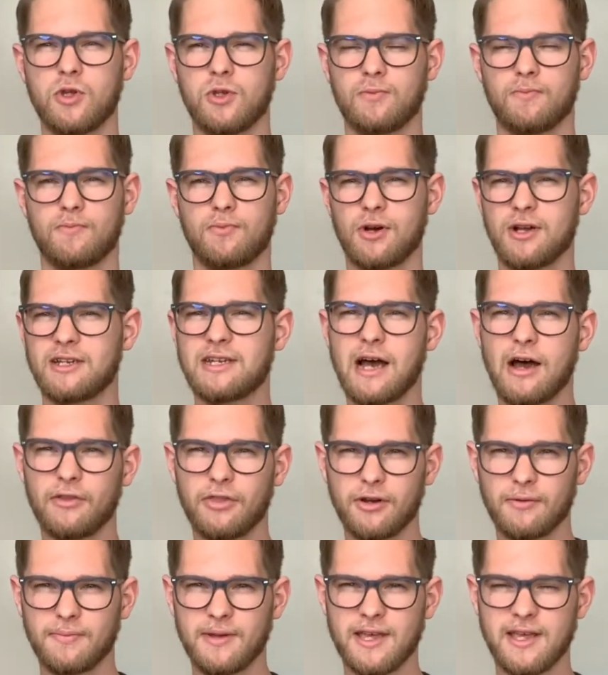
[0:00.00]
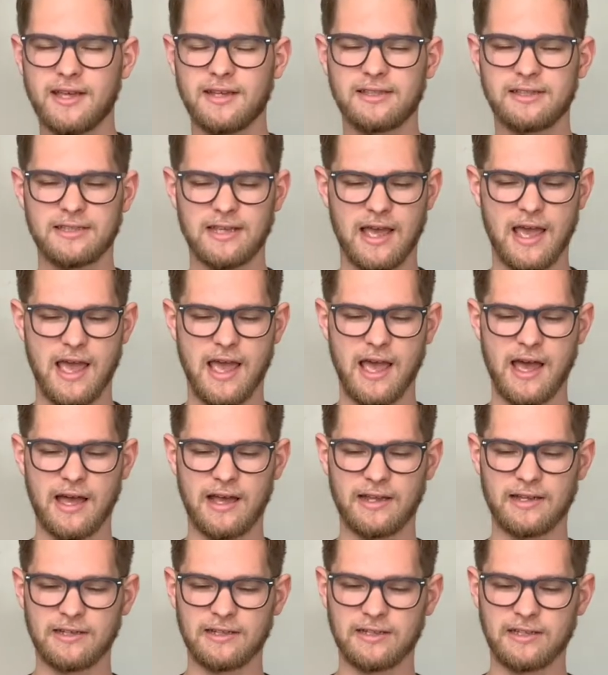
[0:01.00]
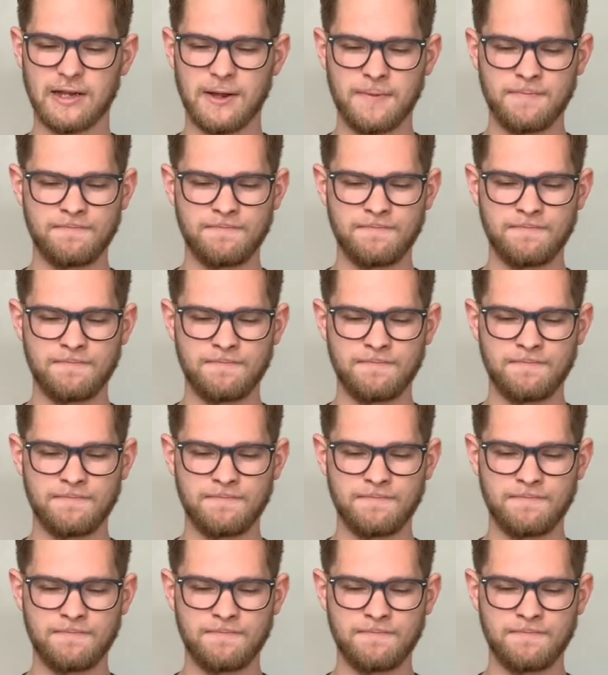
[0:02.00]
print out their piece and